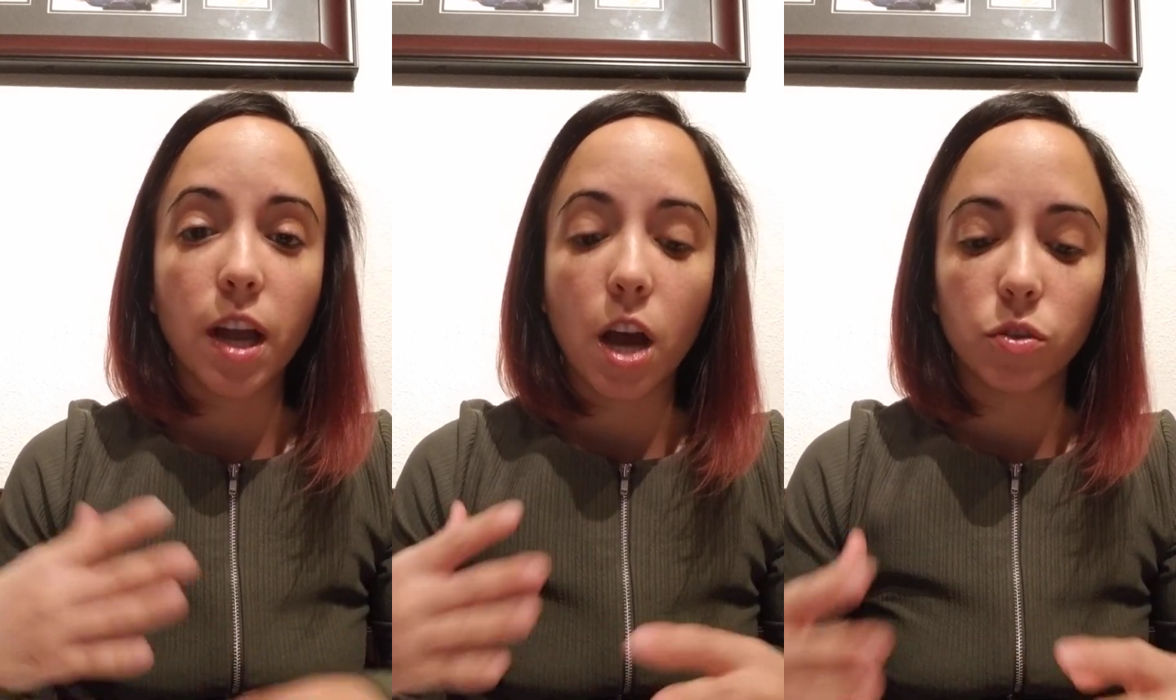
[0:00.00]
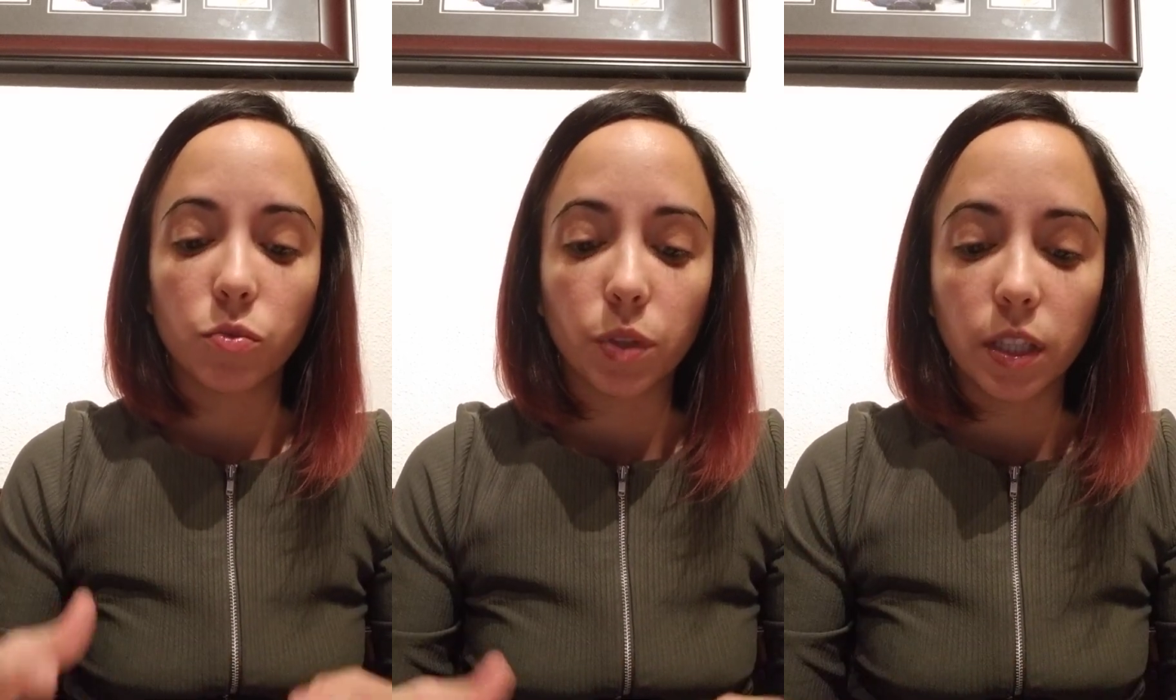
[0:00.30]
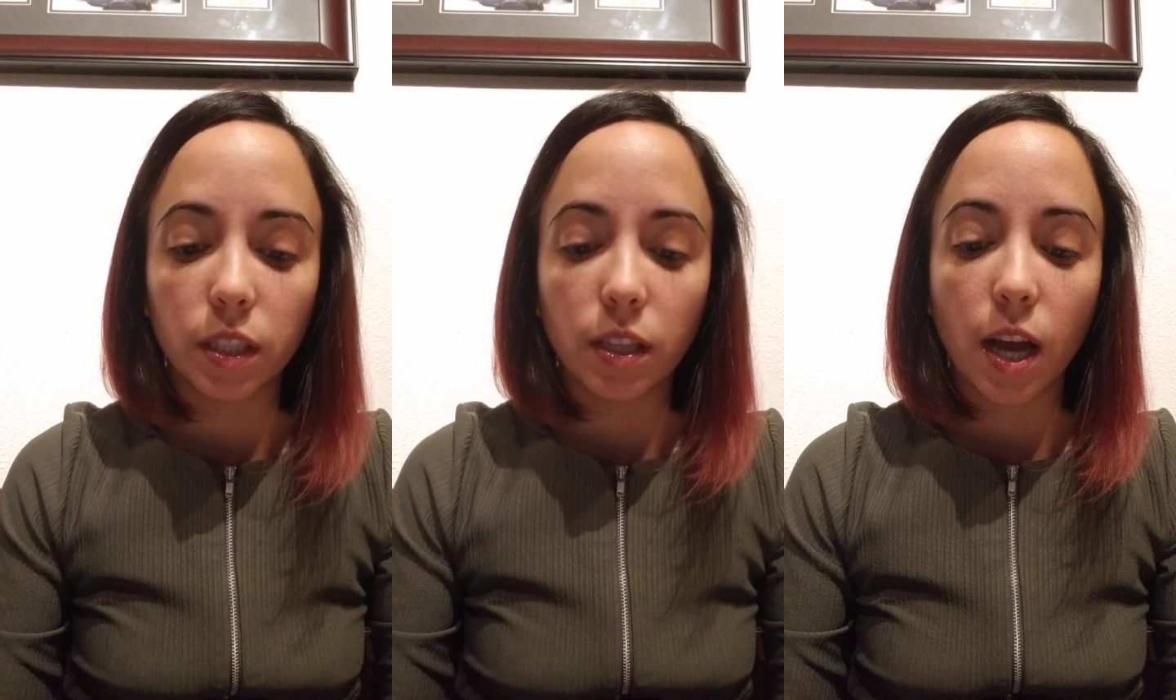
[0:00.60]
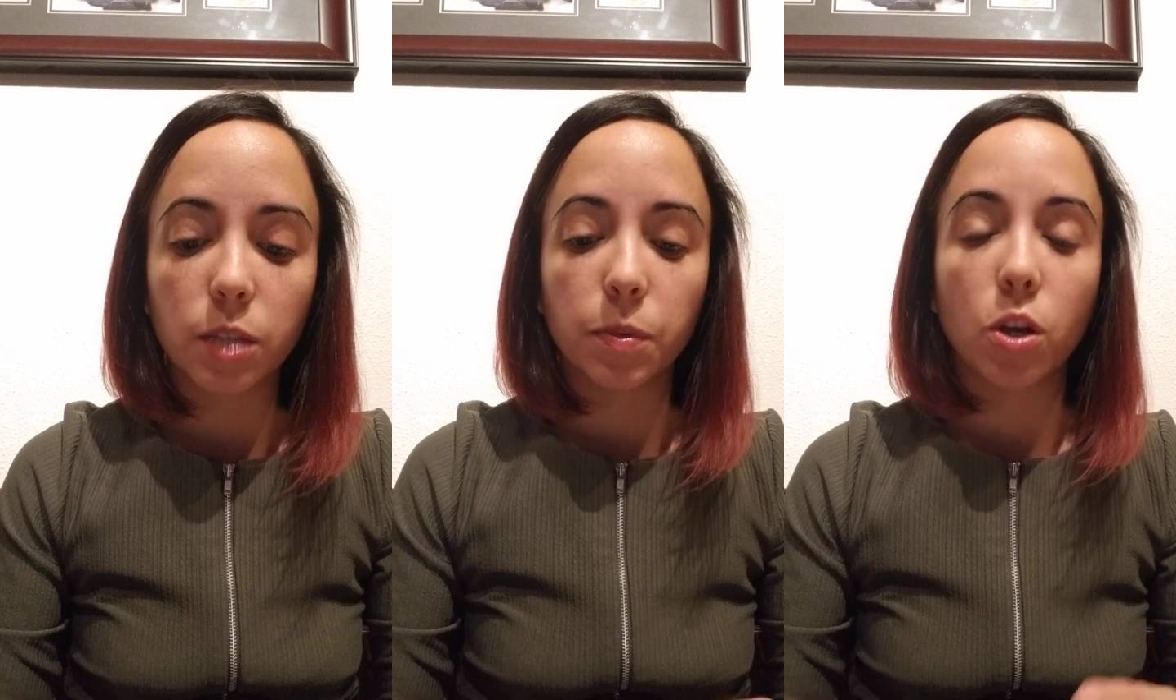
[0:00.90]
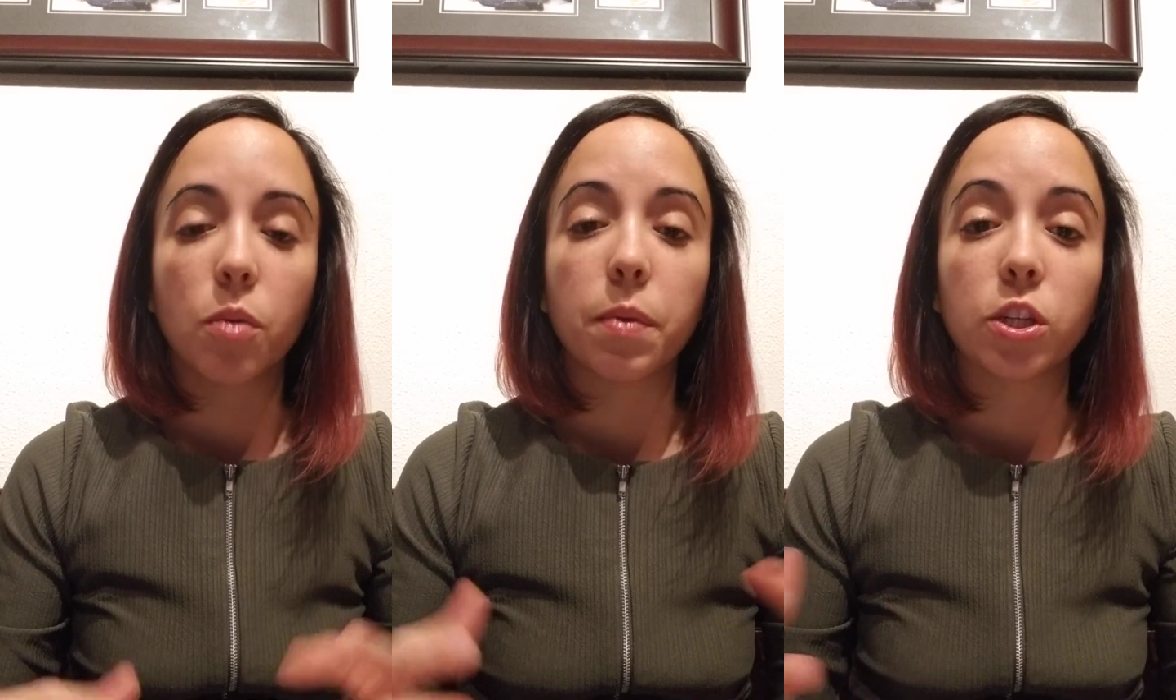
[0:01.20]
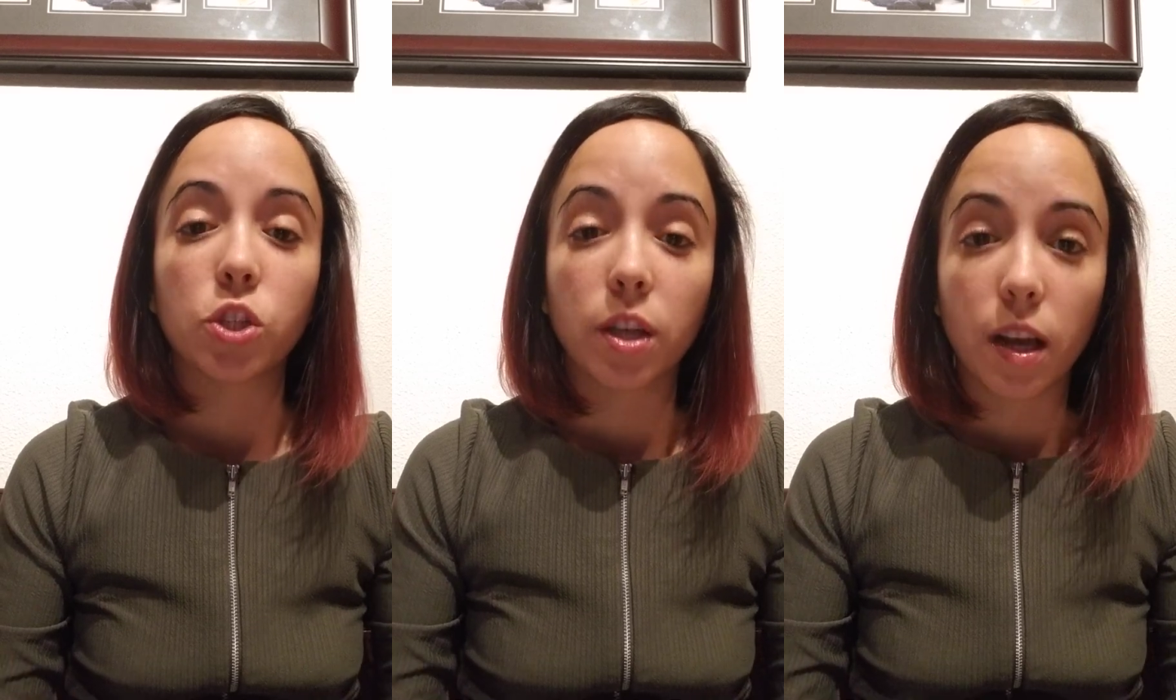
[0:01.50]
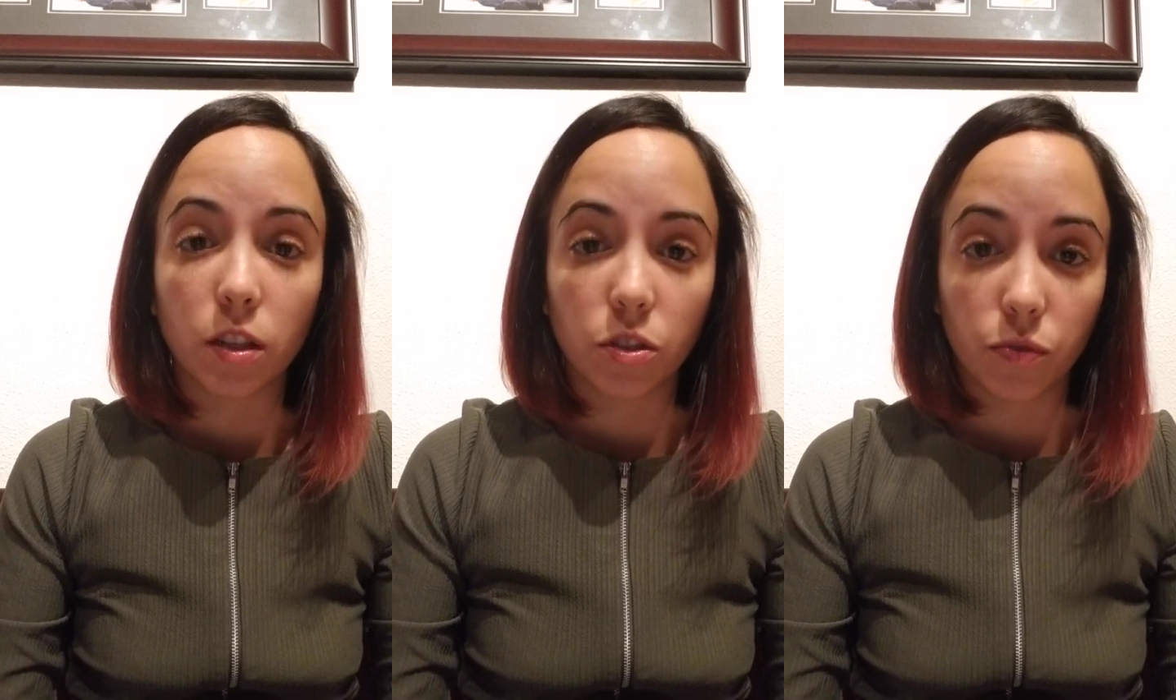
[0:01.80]
how to read has become a
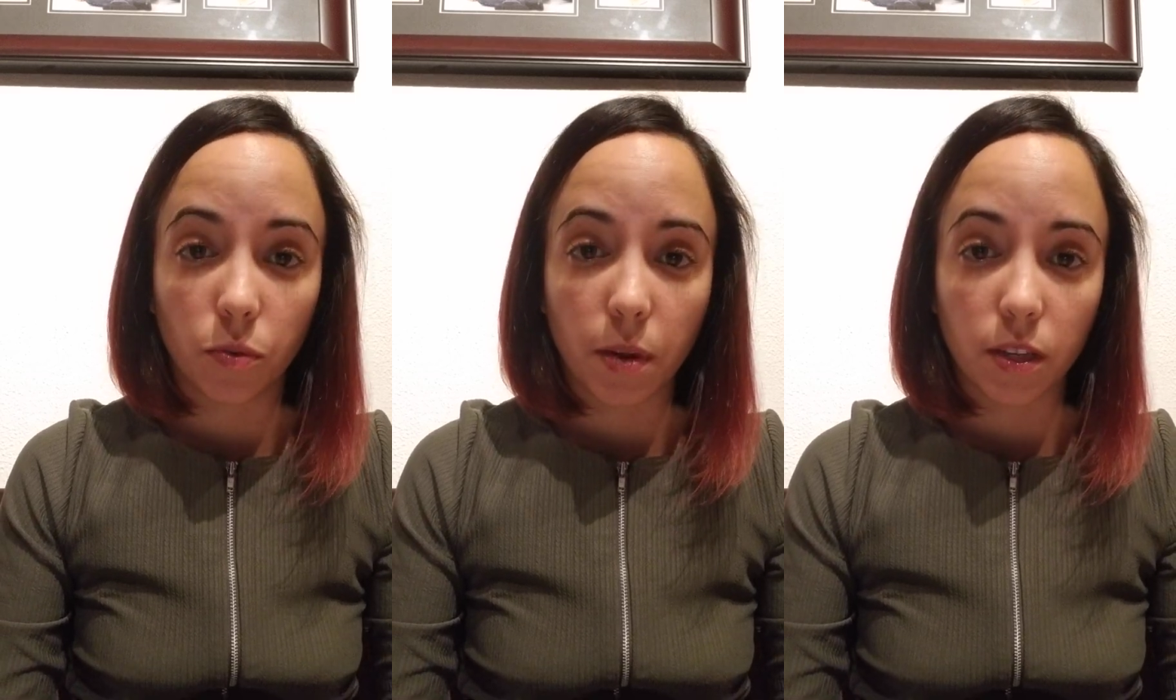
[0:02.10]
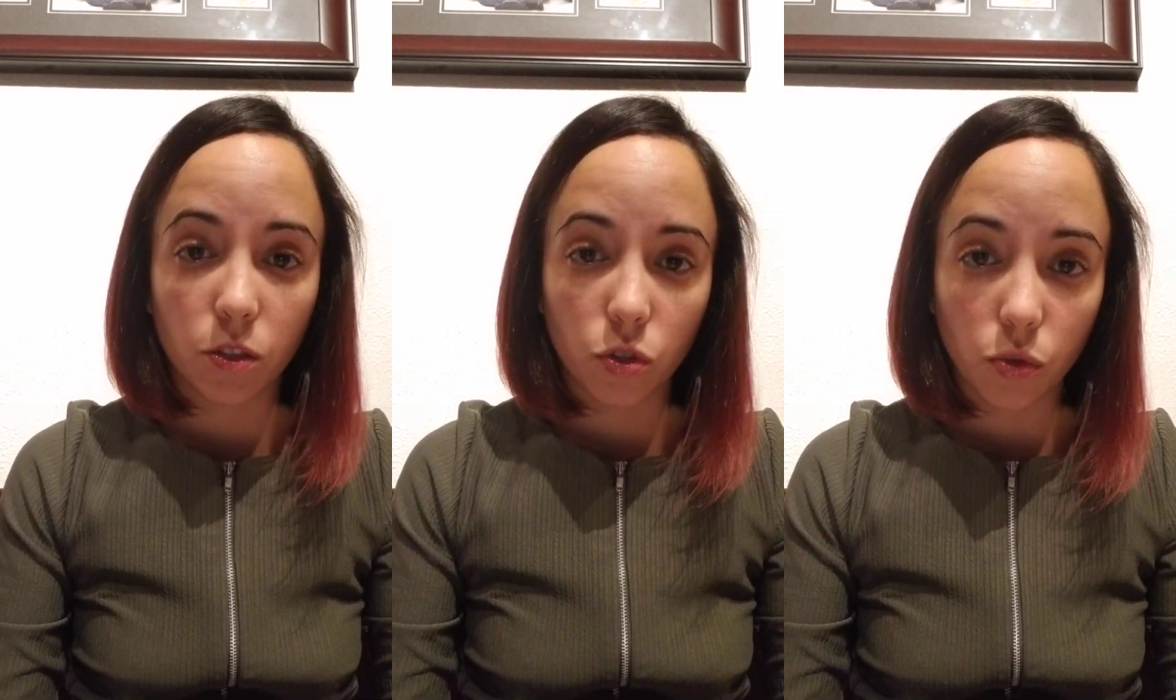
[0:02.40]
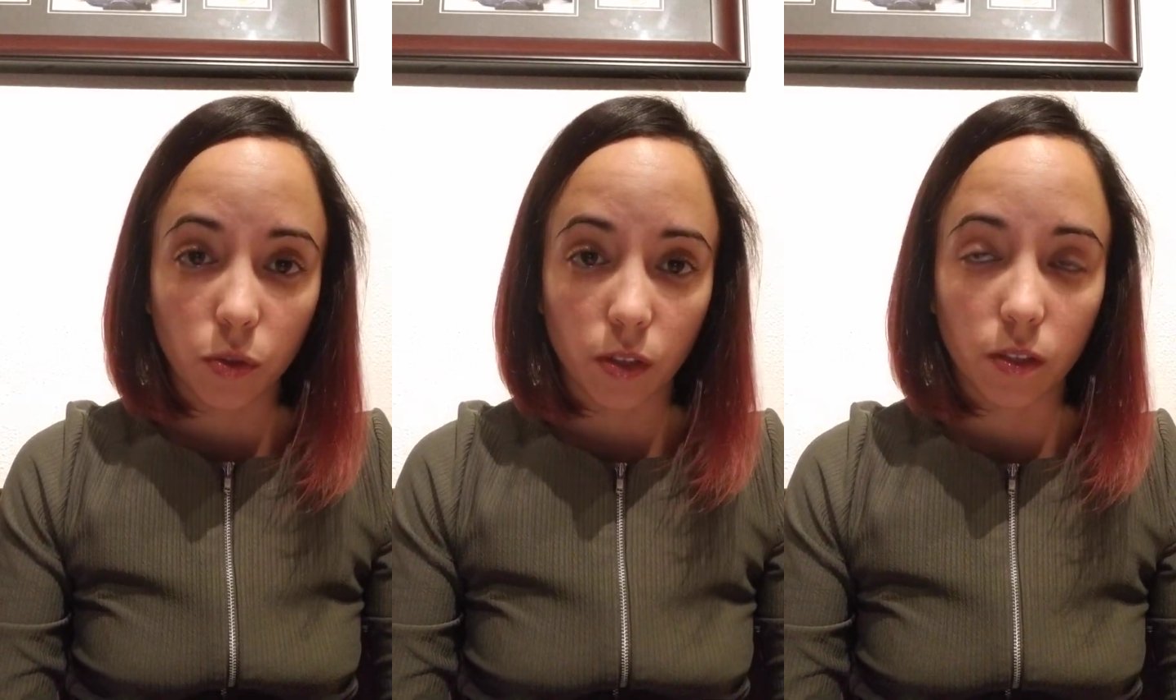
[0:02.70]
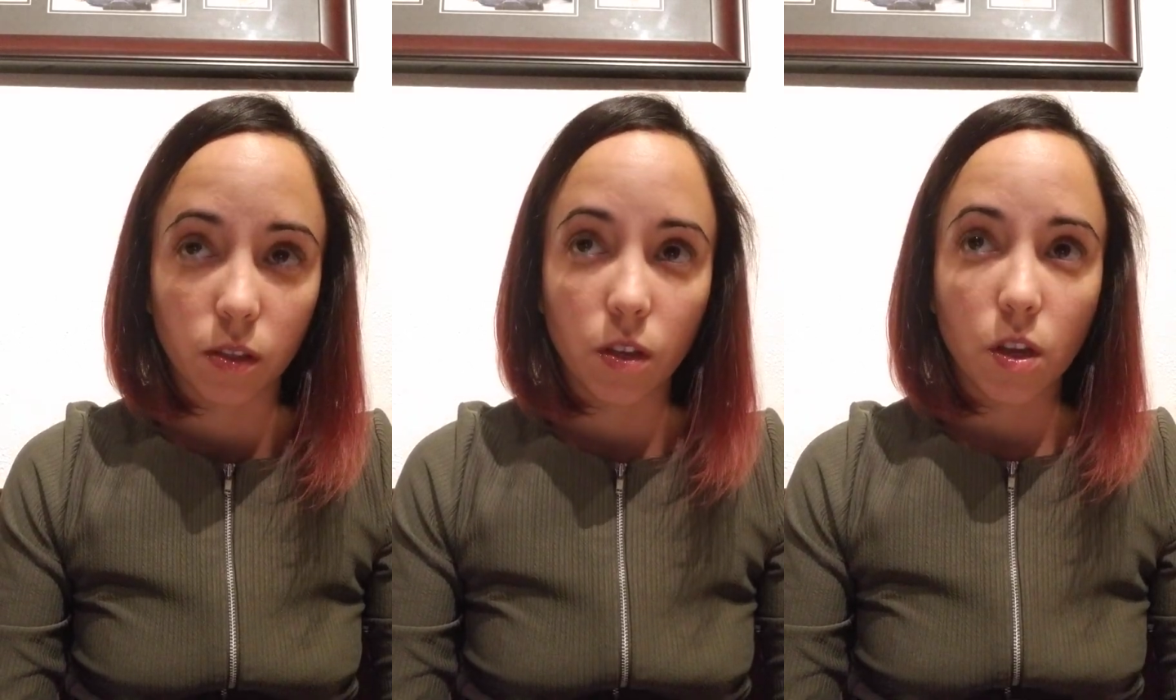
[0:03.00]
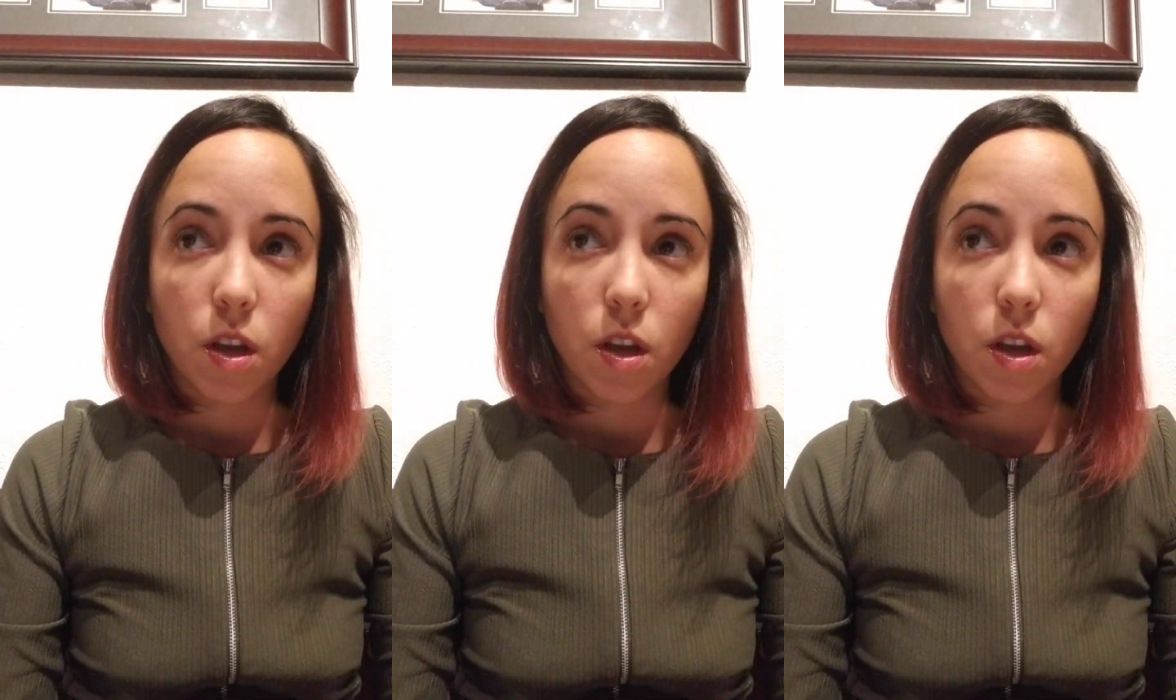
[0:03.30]
challenge for many students,